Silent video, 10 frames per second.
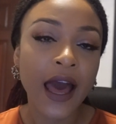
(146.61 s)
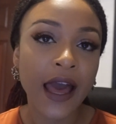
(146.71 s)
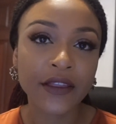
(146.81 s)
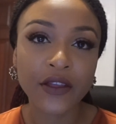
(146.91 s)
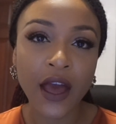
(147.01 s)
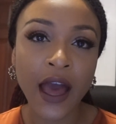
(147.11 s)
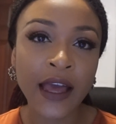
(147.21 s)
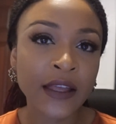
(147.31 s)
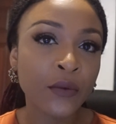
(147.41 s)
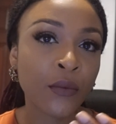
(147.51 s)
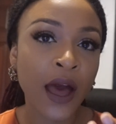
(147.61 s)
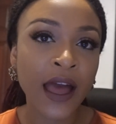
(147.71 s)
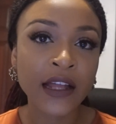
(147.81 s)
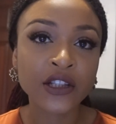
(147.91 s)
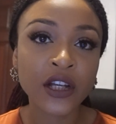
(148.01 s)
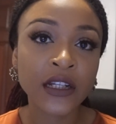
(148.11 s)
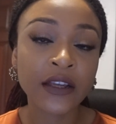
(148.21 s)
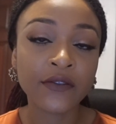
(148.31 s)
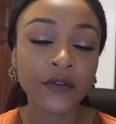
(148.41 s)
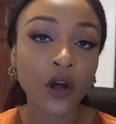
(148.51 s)
I had done
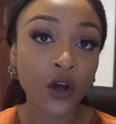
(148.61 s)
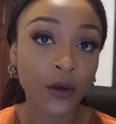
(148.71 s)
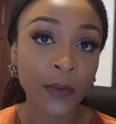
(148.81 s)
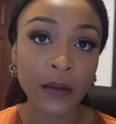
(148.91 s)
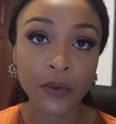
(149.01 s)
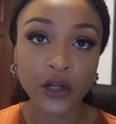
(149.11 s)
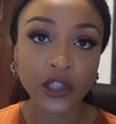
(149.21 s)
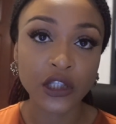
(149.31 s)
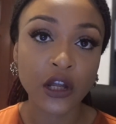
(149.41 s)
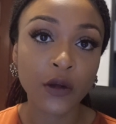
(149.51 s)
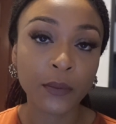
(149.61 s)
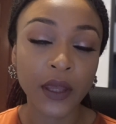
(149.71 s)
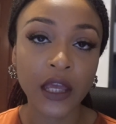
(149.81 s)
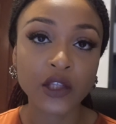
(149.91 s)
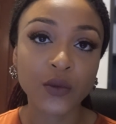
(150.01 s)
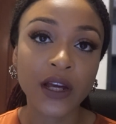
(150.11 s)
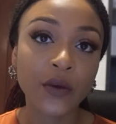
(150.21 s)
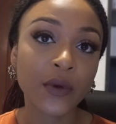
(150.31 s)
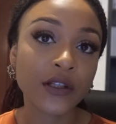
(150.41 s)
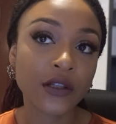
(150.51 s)
a vlog on my personal page where
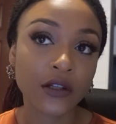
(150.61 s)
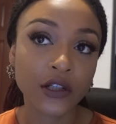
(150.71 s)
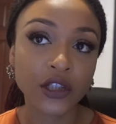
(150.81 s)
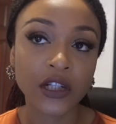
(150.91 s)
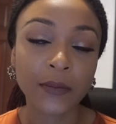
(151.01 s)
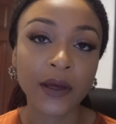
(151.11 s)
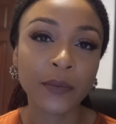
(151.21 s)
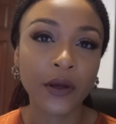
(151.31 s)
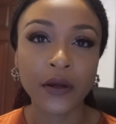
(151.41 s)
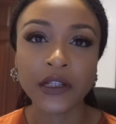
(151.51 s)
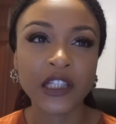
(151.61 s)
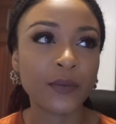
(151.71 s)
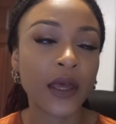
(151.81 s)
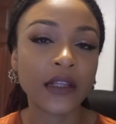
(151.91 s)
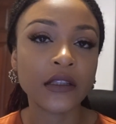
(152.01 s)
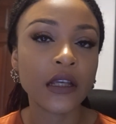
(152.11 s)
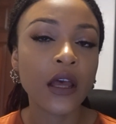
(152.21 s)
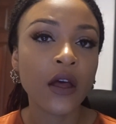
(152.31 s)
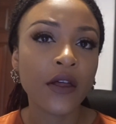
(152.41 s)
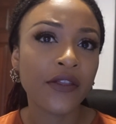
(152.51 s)
I went to London and my parents spent
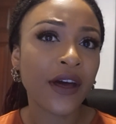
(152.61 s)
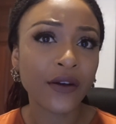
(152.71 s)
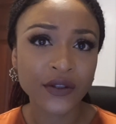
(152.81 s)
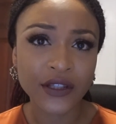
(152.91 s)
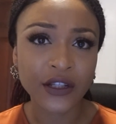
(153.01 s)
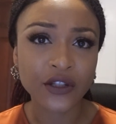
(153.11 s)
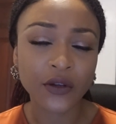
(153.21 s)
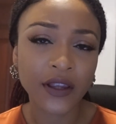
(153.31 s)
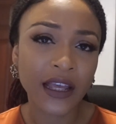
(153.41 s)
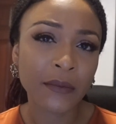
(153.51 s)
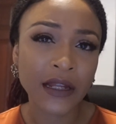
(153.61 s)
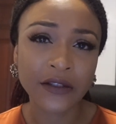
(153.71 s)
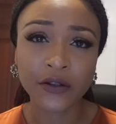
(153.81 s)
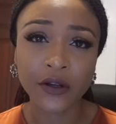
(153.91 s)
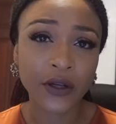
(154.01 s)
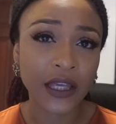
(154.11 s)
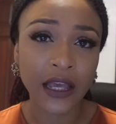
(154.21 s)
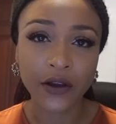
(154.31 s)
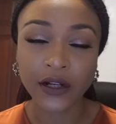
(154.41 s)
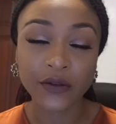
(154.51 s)
thousands on their medical
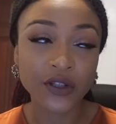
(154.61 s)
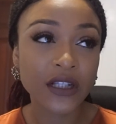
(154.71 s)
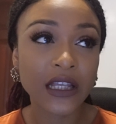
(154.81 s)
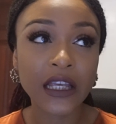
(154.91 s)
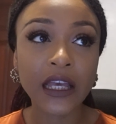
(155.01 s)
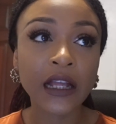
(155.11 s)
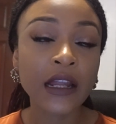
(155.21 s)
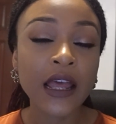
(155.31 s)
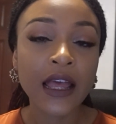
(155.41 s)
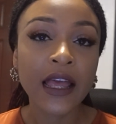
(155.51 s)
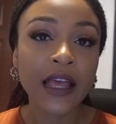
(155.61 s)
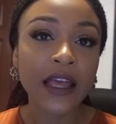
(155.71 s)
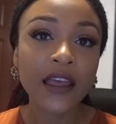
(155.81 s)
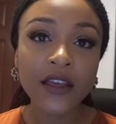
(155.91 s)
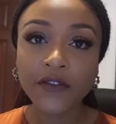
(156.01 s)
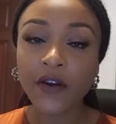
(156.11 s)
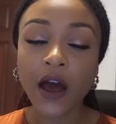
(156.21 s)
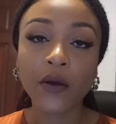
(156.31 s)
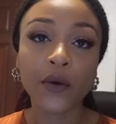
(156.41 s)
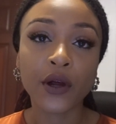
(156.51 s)
care, and I was just thinking, if
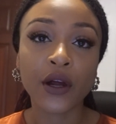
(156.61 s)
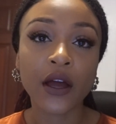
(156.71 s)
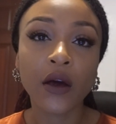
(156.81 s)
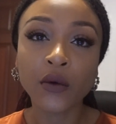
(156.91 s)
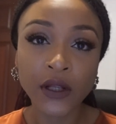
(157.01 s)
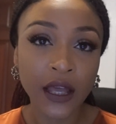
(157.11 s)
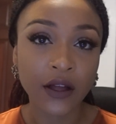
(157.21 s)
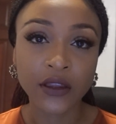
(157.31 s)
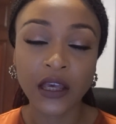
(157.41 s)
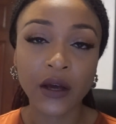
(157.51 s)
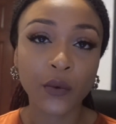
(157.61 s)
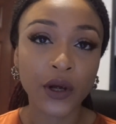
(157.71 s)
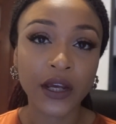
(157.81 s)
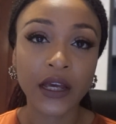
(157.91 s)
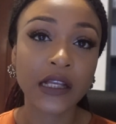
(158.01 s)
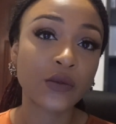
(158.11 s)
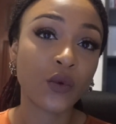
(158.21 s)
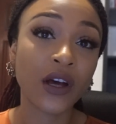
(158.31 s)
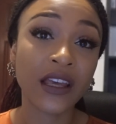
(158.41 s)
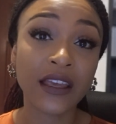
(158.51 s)
our own healthcare workers
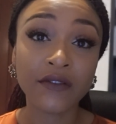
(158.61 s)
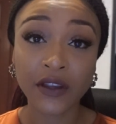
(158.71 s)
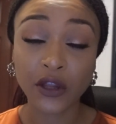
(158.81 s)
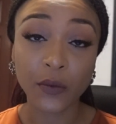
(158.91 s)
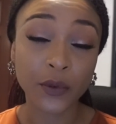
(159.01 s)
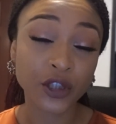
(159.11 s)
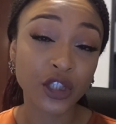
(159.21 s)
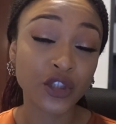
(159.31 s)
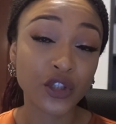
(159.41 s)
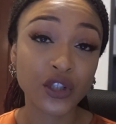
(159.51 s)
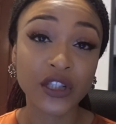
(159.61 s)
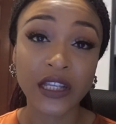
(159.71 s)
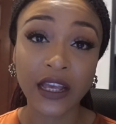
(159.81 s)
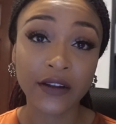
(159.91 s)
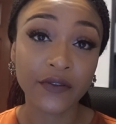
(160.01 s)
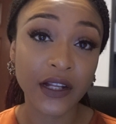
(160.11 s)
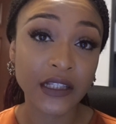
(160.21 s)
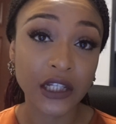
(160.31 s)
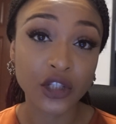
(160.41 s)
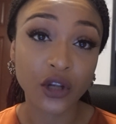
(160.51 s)
were given the opportunity to take
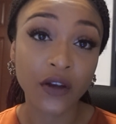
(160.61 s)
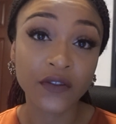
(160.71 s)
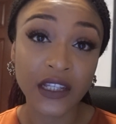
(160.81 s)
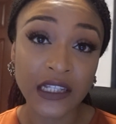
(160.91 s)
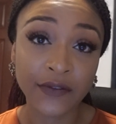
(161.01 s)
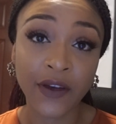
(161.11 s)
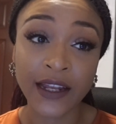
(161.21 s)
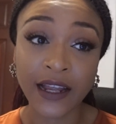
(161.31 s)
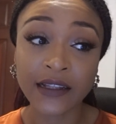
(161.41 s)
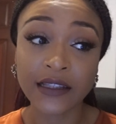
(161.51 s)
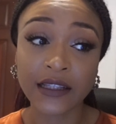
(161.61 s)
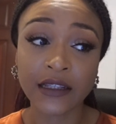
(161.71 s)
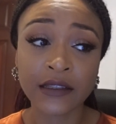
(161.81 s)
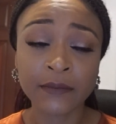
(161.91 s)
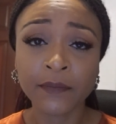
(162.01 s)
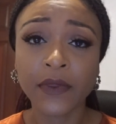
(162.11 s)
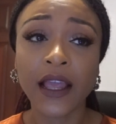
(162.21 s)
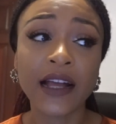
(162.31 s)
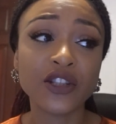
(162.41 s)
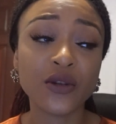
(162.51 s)
advantage of these finances
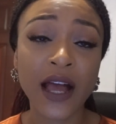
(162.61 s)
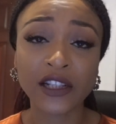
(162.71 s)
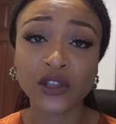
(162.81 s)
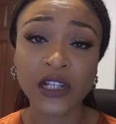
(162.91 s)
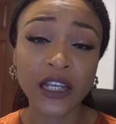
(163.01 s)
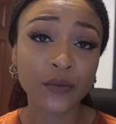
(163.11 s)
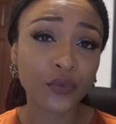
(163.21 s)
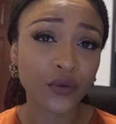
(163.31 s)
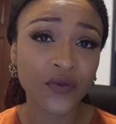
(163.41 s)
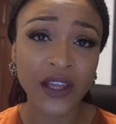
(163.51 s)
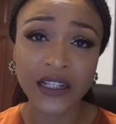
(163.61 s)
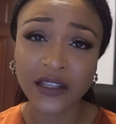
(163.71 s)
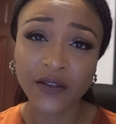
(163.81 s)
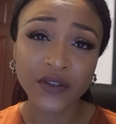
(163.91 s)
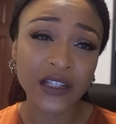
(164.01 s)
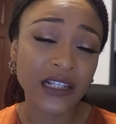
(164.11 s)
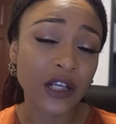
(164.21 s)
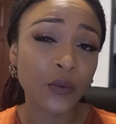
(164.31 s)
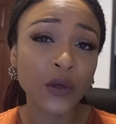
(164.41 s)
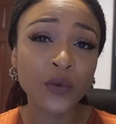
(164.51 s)
and to actually improve their services,
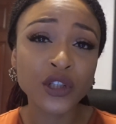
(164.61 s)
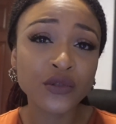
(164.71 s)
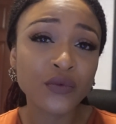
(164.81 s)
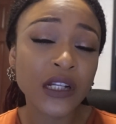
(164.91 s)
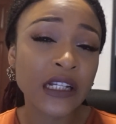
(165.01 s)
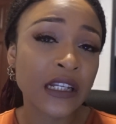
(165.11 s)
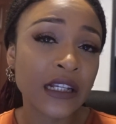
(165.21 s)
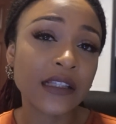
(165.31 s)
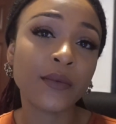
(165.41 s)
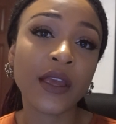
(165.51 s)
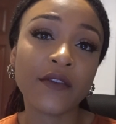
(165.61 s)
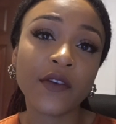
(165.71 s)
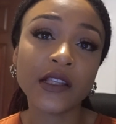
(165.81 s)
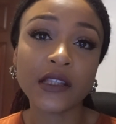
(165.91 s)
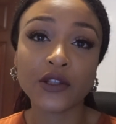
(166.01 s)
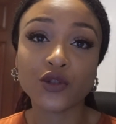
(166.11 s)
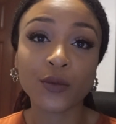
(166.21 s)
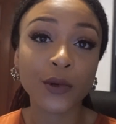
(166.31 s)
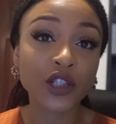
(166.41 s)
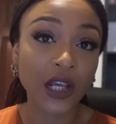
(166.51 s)
then we wouldn't really need to be investing
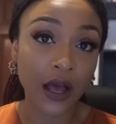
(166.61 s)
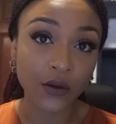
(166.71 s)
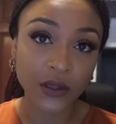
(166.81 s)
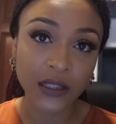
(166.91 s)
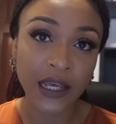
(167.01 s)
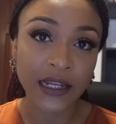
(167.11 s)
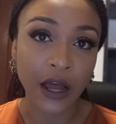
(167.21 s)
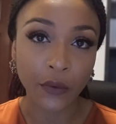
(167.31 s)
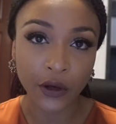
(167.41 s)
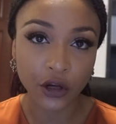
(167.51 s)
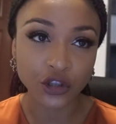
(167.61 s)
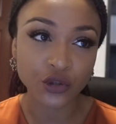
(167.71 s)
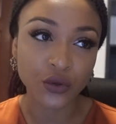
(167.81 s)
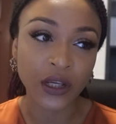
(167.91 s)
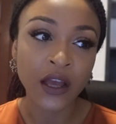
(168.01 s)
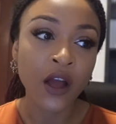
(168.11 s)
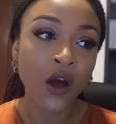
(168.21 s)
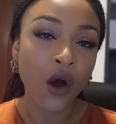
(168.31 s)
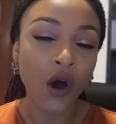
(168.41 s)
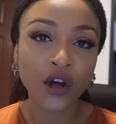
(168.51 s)
so much outside our country
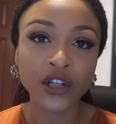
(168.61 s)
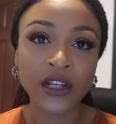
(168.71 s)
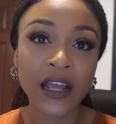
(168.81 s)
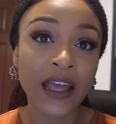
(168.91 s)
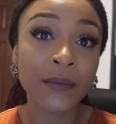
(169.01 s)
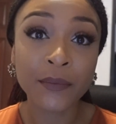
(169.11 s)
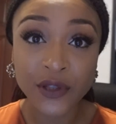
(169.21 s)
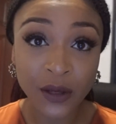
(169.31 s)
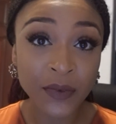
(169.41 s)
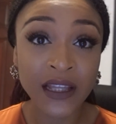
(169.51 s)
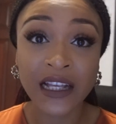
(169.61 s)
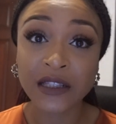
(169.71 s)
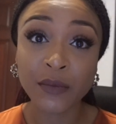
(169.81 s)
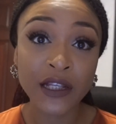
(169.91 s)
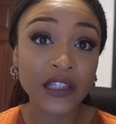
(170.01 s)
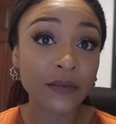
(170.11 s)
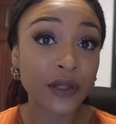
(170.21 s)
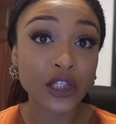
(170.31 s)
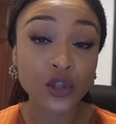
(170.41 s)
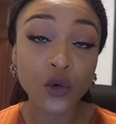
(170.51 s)
on something that's meant to
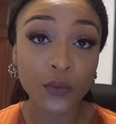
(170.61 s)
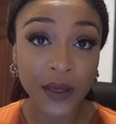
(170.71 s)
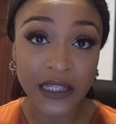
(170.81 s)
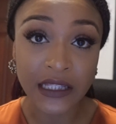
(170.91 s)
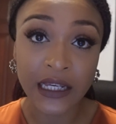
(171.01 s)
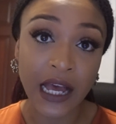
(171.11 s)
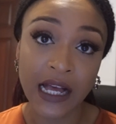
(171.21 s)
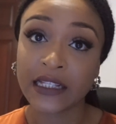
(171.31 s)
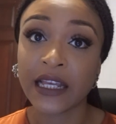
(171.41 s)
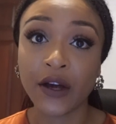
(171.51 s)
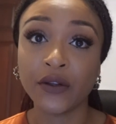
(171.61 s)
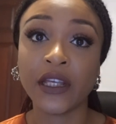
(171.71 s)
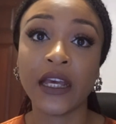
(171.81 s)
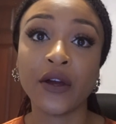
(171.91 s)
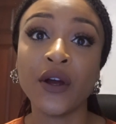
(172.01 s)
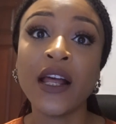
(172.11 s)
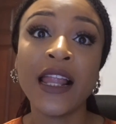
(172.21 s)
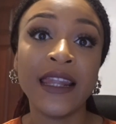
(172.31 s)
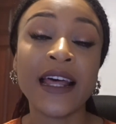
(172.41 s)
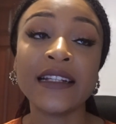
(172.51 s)
be so basic as healthcare.
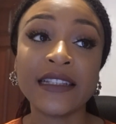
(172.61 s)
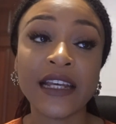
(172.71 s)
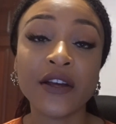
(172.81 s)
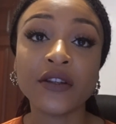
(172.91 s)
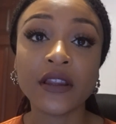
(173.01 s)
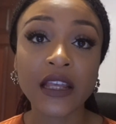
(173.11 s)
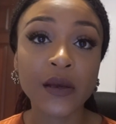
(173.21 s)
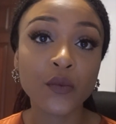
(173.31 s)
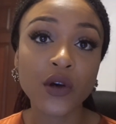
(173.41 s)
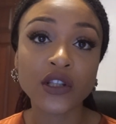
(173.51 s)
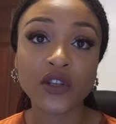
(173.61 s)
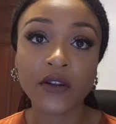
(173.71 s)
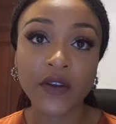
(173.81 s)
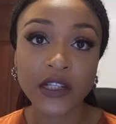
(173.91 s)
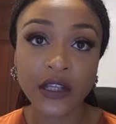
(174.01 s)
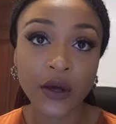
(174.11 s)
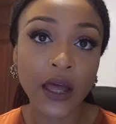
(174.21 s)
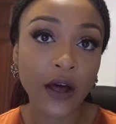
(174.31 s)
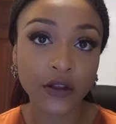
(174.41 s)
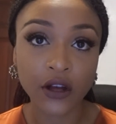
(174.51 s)
Last year, the theme was universal
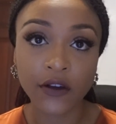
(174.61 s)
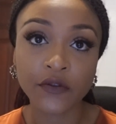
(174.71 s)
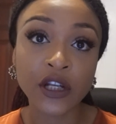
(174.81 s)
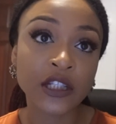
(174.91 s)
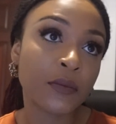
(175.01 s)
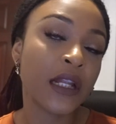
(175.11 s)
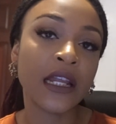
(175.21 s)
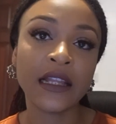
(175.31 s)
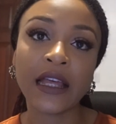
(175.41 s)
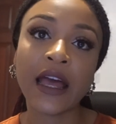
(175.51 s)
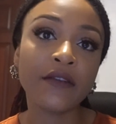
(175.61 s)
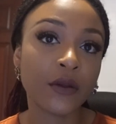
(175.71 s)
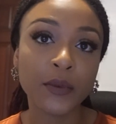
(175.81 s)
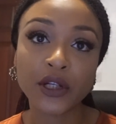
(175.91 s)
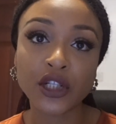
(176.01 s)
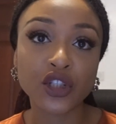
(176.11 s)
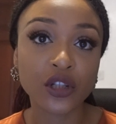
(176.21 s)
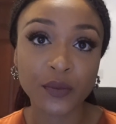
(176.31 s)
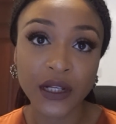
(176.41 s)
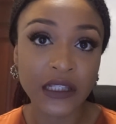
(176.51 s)
health coverage, meaning that everybody
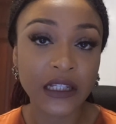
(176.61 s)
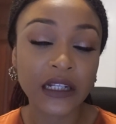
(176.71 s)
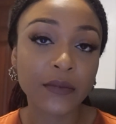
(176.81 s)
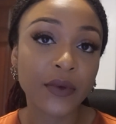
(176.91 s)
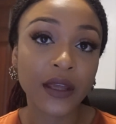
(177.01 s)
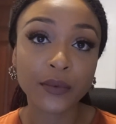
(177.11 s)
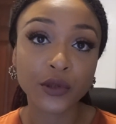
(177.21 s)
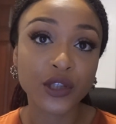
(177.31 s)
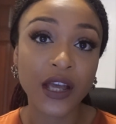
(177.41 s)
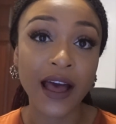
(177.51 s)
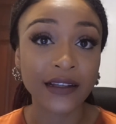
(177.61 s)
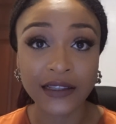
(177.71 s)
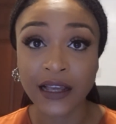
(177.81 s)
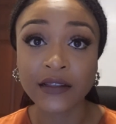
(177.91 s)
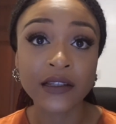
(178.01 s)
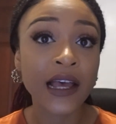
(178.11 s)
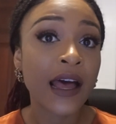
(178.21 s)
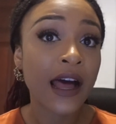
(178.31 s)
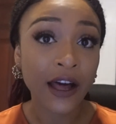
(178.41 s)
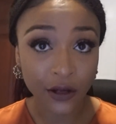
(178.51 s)
should basically be able to access
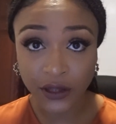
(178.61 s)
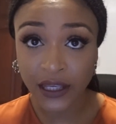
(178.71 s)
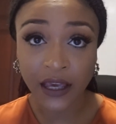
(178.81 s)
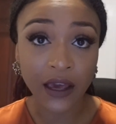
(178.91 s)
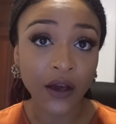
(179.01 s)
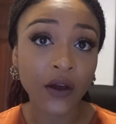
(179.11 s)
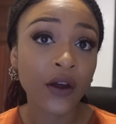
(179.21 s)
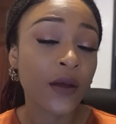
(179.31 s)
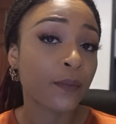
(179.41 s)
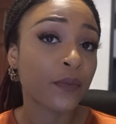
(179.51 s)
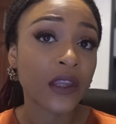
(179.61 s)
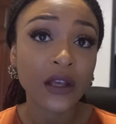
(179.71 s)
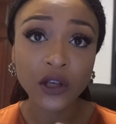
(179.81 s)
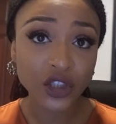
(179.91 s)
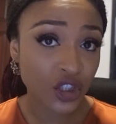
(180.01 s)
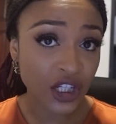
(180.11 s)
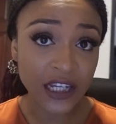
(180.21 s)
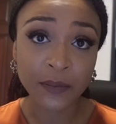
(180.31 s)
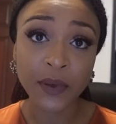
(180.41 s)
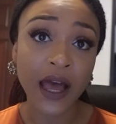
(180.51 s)
healthcare
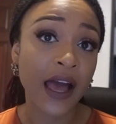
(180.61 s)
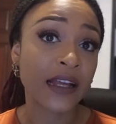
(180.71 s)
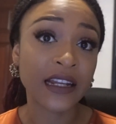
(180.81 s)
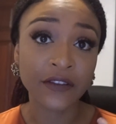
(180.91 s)
cheap and